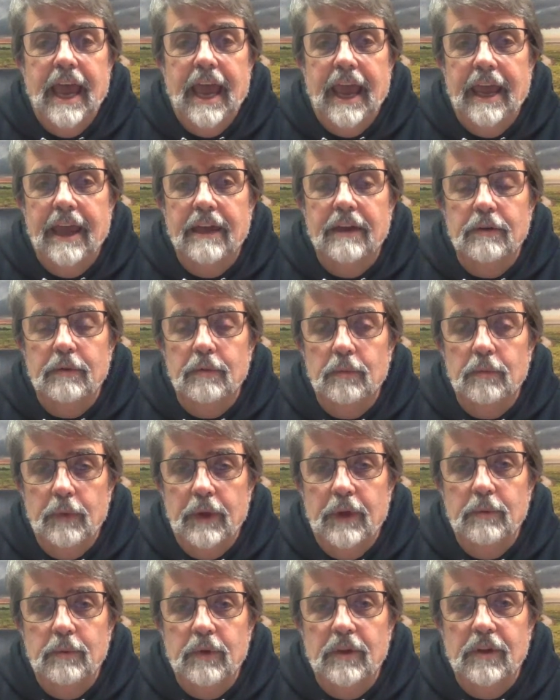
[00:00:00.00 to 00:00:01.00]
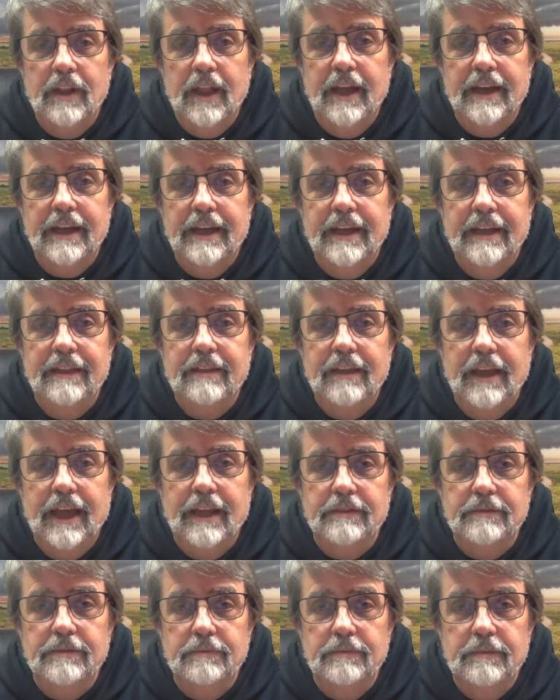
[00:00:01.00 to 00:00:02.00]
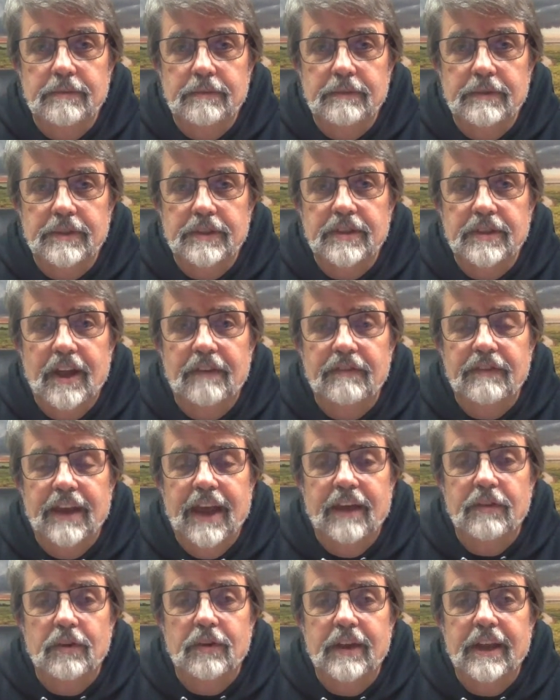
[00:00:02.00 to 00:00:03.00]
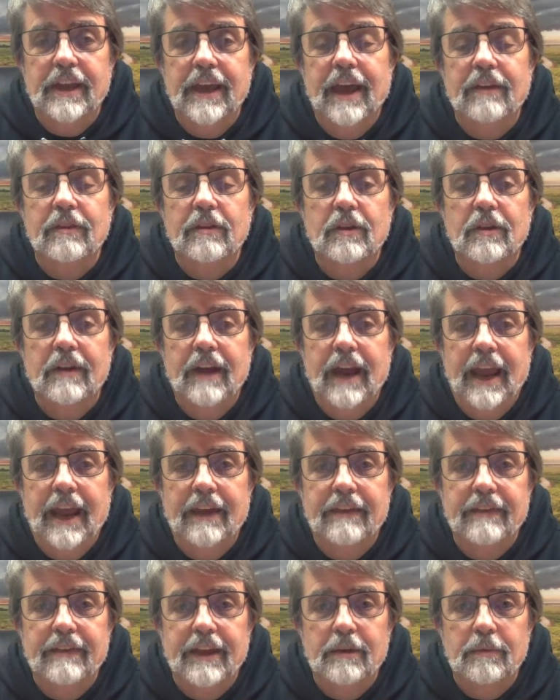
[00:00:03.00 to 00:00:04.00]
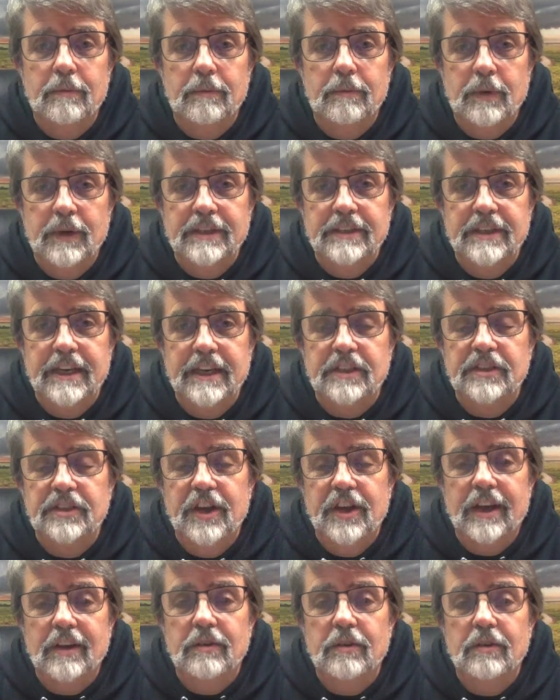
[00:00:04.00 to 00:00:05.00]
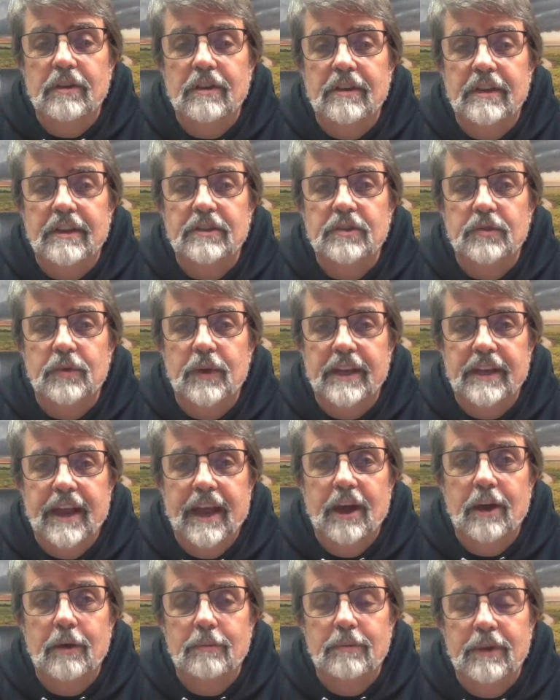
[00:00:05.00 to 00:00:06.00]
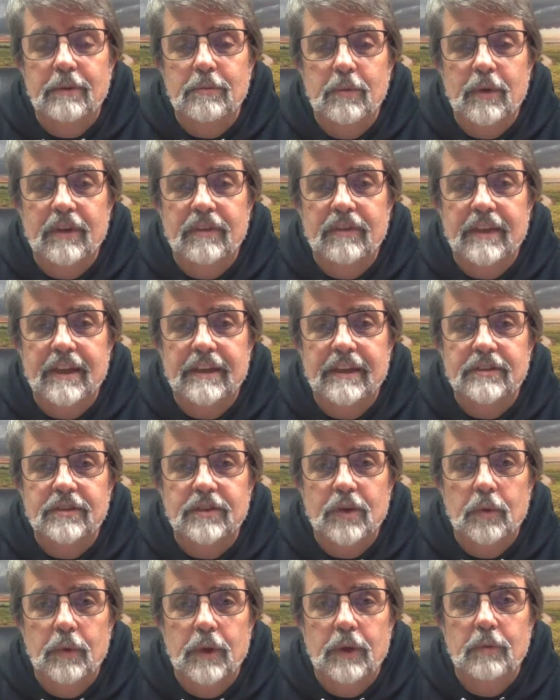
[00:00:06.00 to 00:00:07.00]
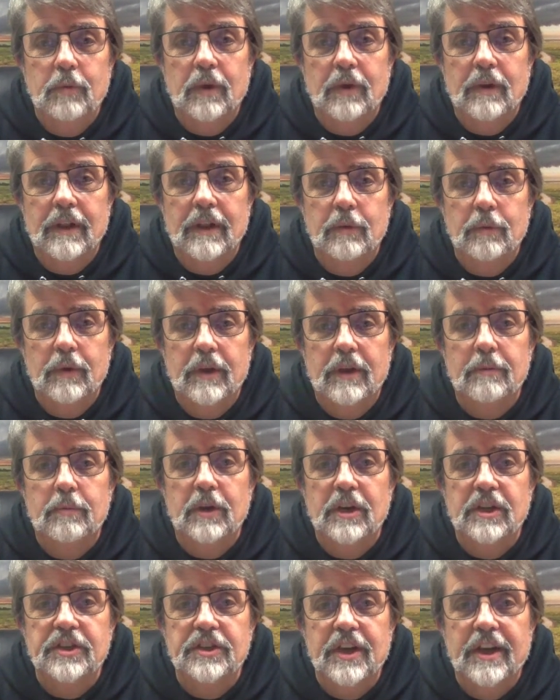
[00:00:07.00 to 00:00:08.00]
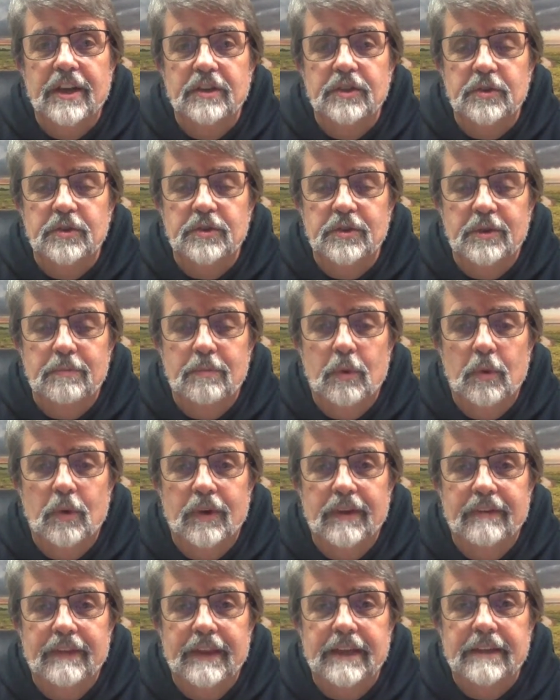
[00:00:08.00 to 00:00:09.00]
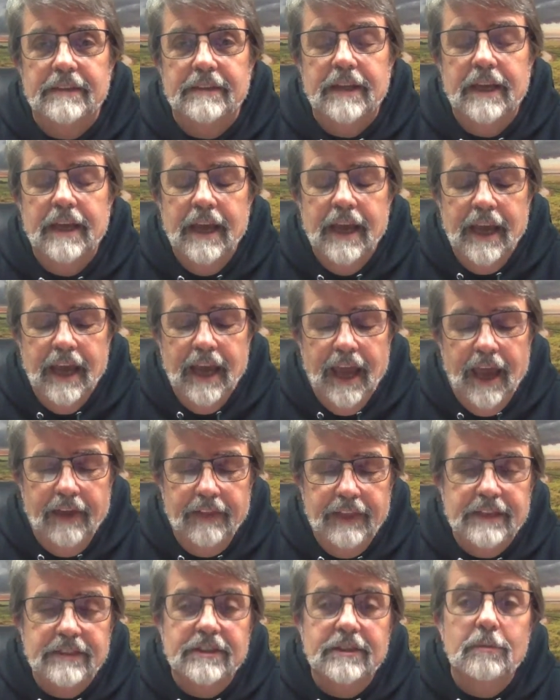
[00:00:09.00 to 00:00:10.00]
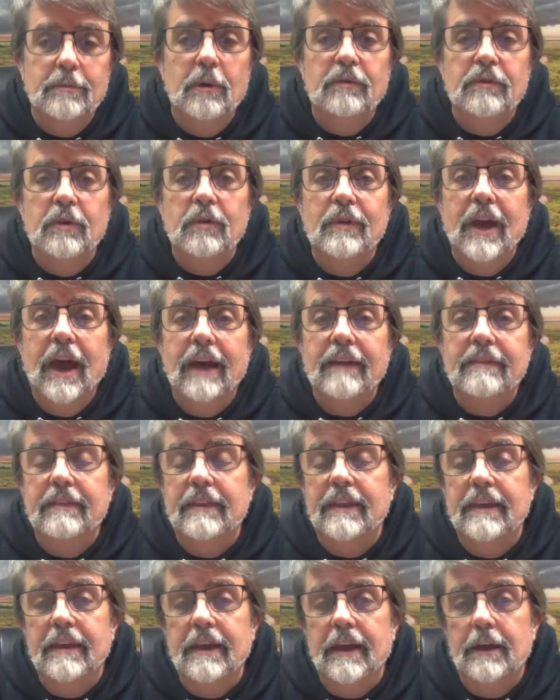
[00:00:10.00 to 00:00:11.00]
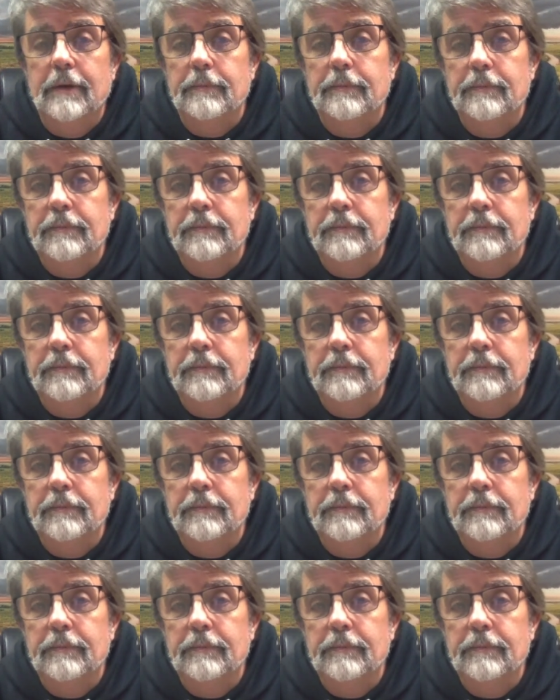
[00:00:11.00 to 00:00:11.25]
and we will get that stuff gathered together and then present a check to the district to help them with this. So we really would appreciate your support in this. And then some of you got the